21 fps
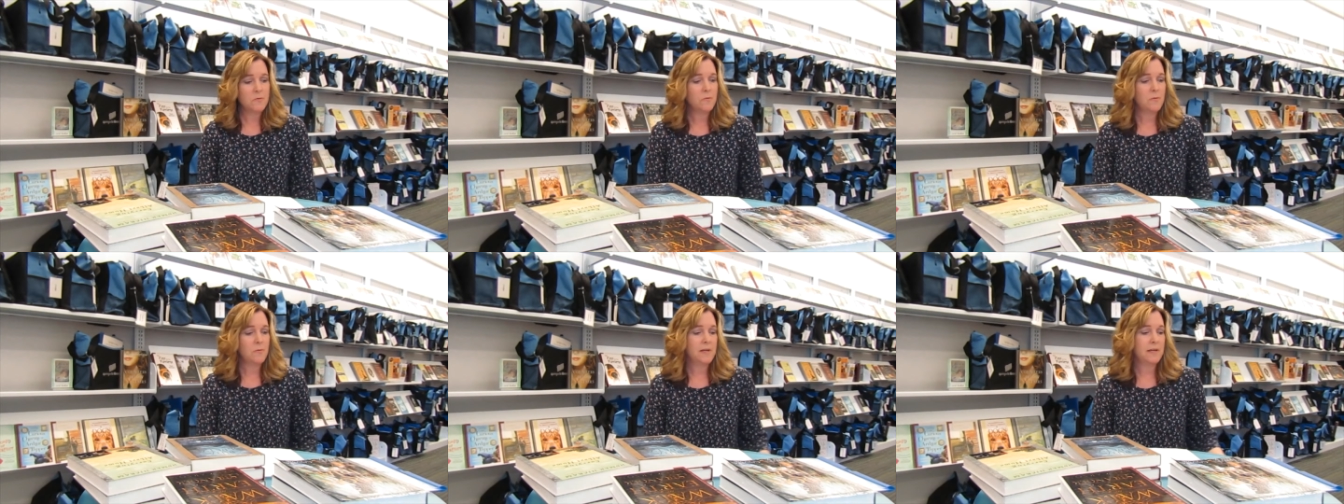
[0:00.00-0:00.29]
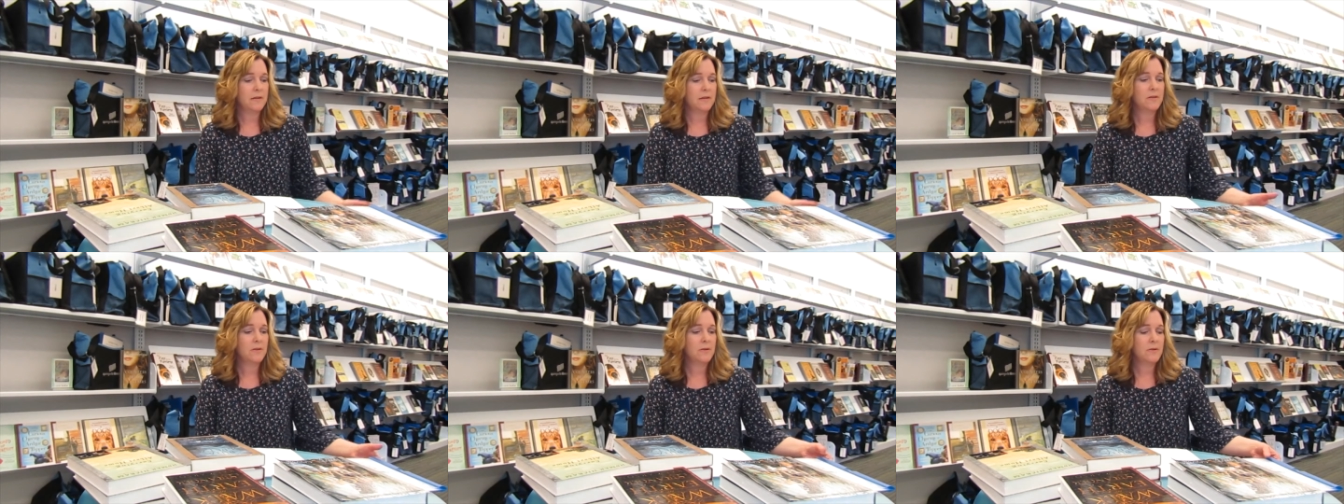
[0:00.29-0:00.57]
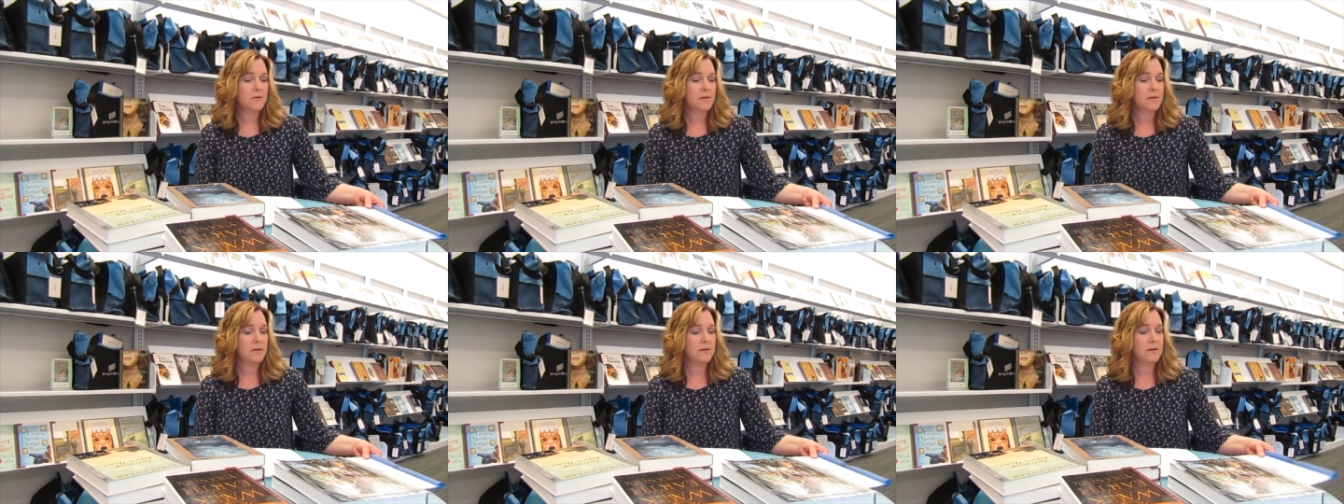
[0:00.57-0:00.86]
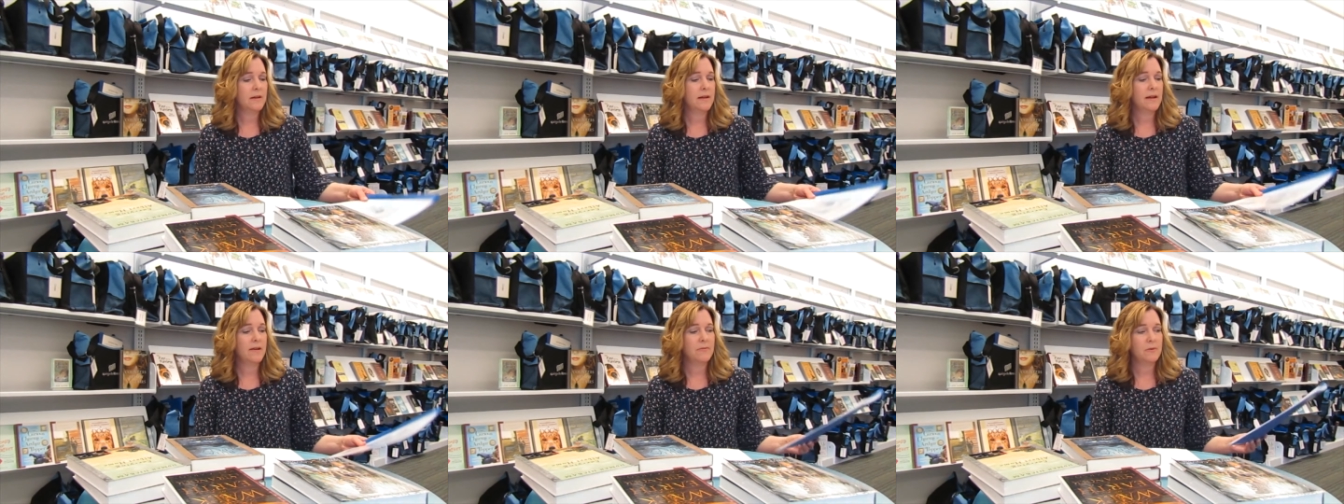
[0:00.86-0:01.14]
we include
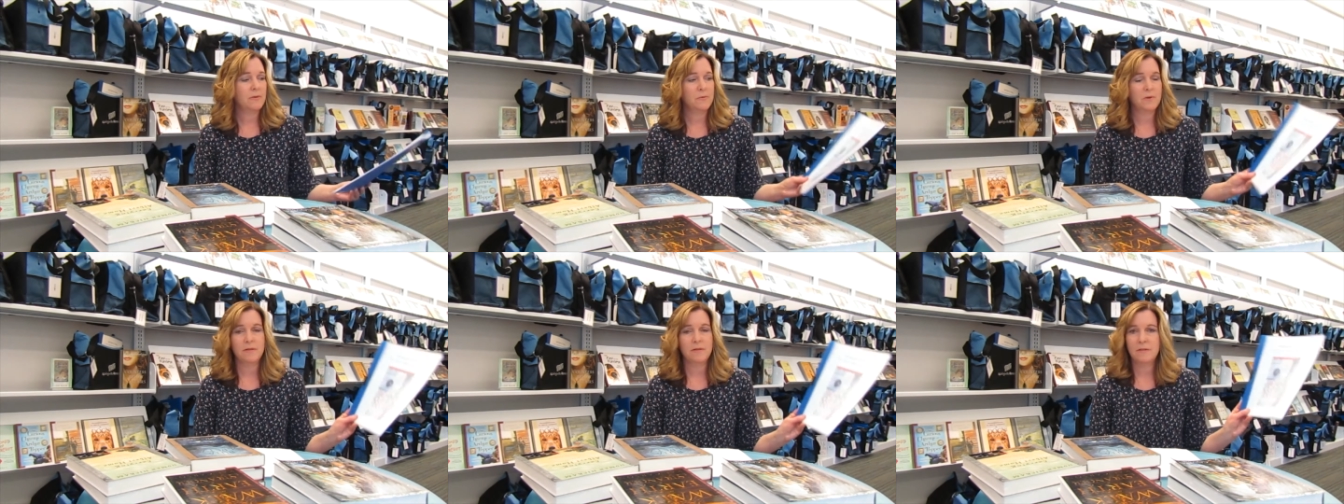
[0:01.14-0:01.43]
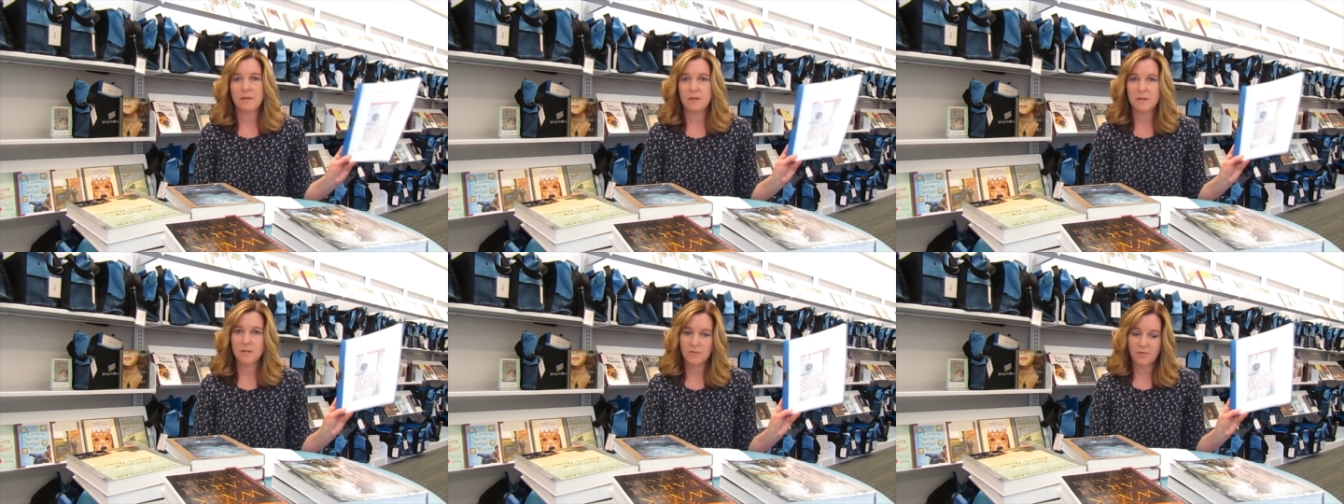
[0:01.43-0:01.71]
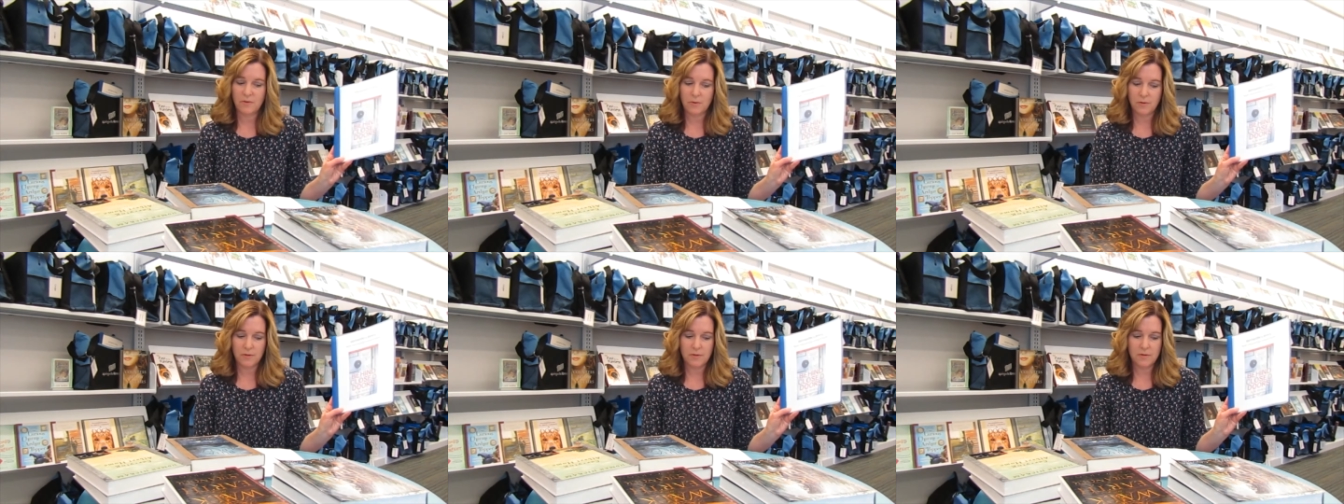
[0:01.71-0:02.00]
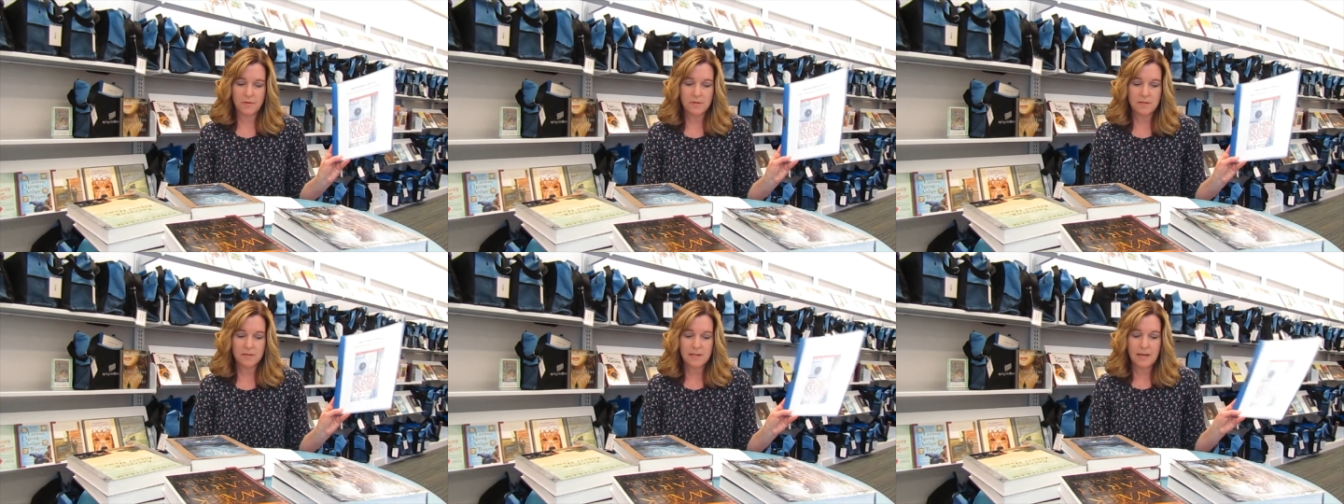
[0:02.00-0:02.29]
in every one of these
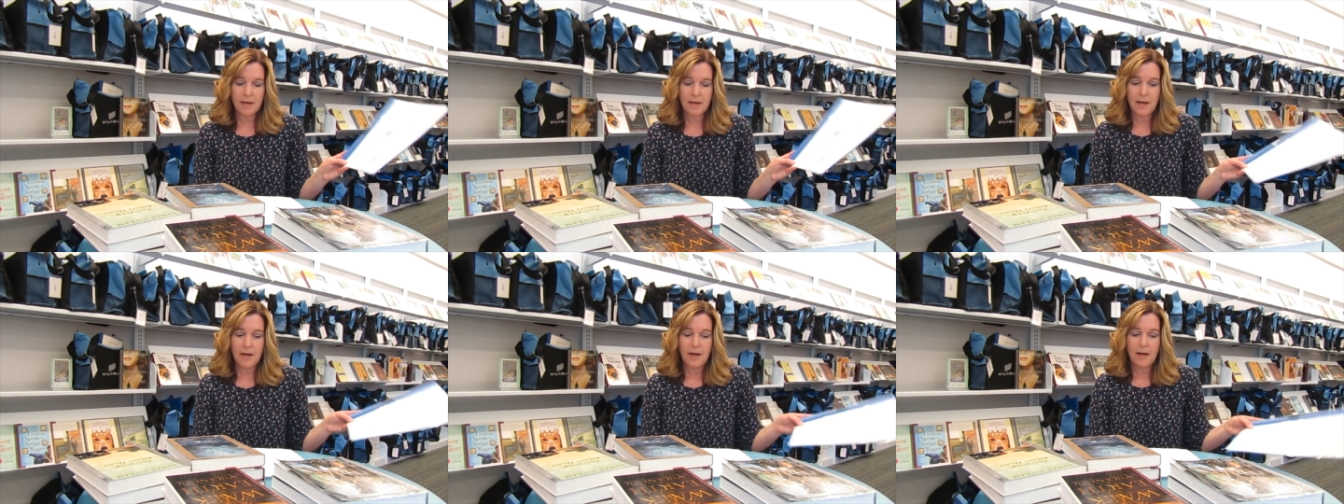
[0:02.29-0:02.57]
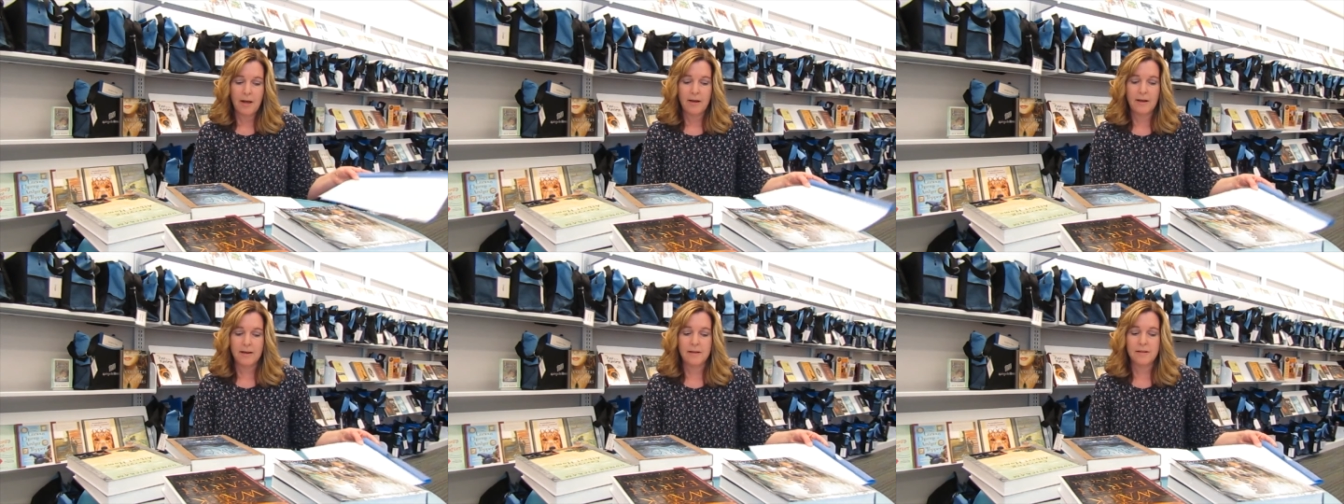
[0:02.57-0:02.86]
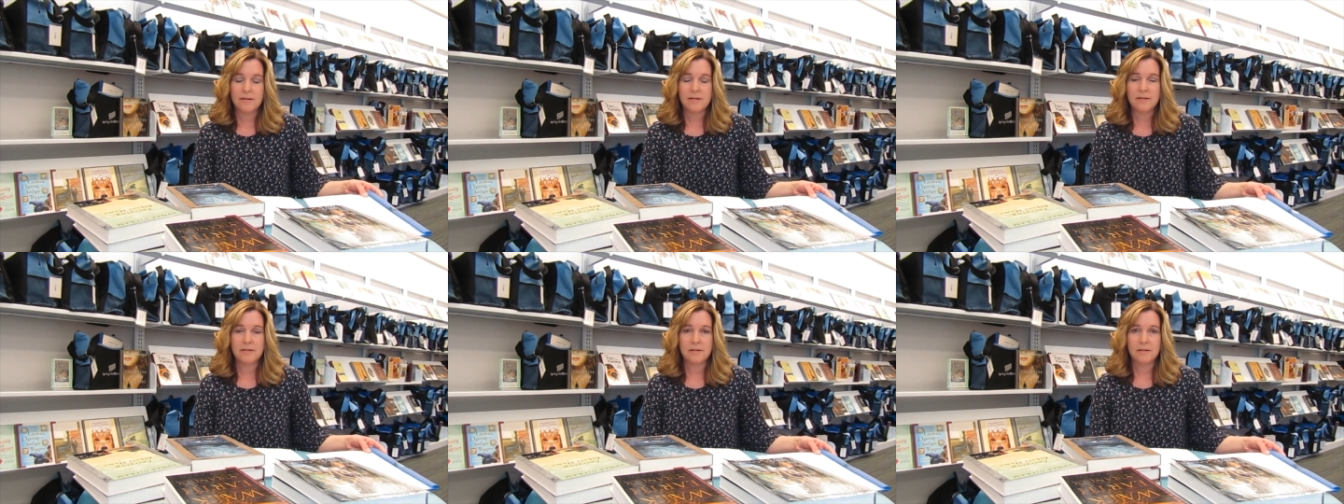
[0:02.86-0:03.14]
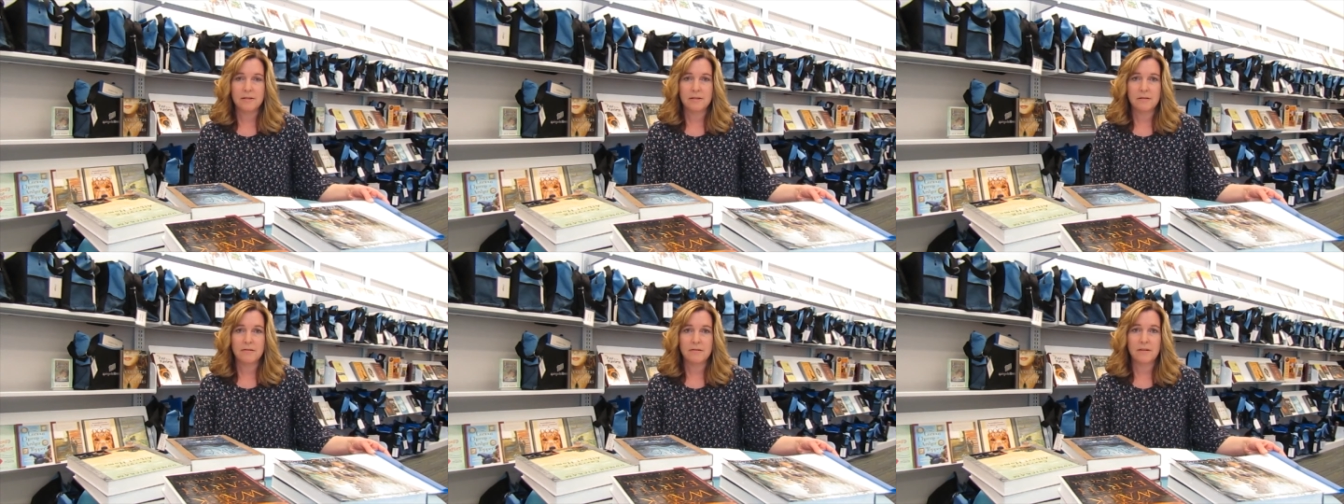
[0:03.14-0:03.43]
folders uh, dis
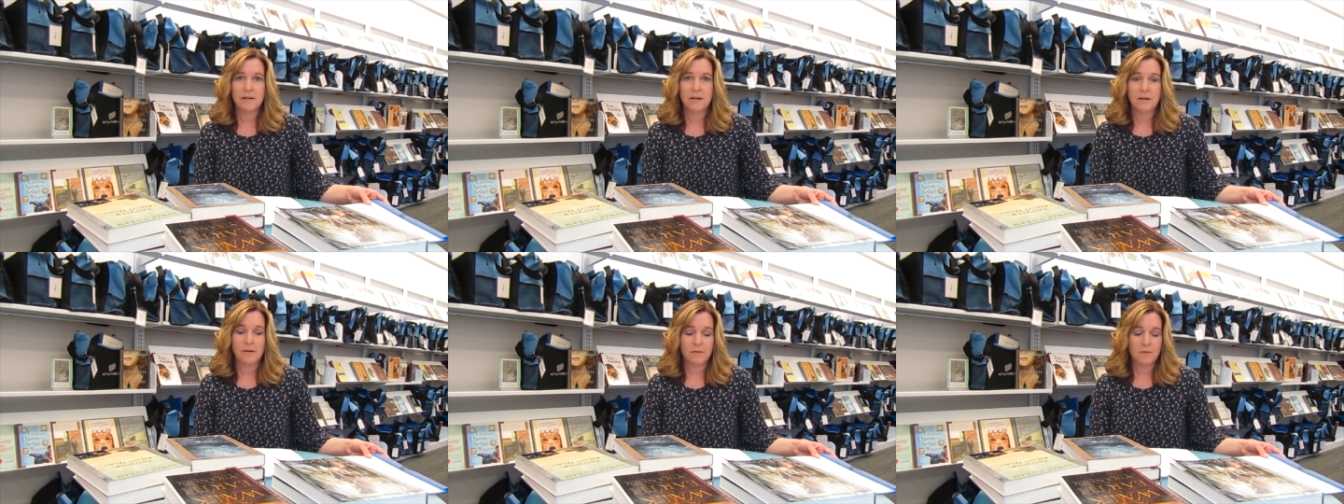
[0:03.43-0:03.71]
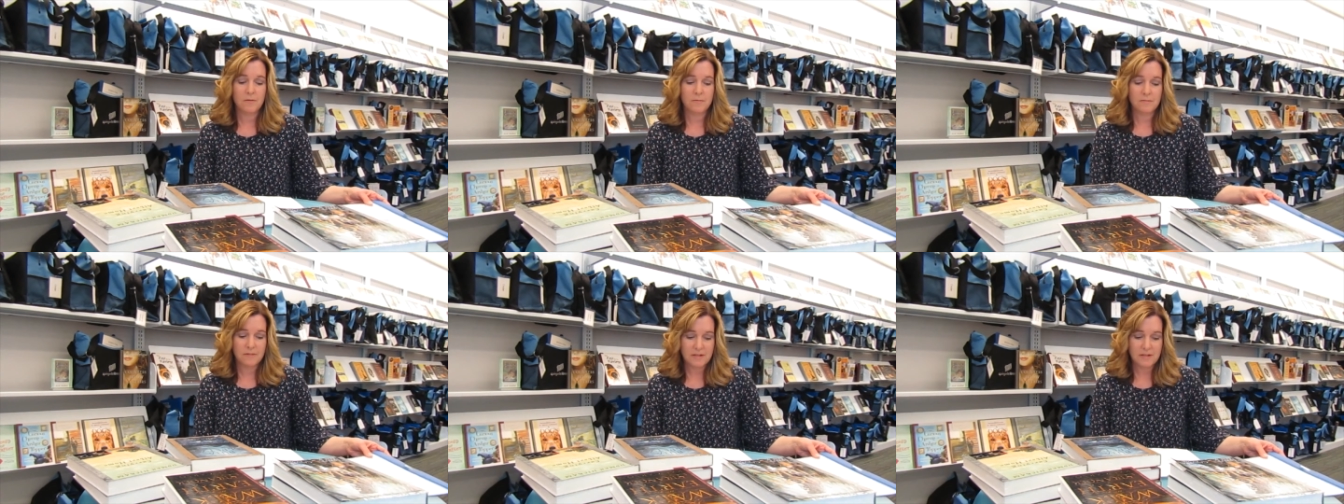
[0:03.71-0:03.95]
uh,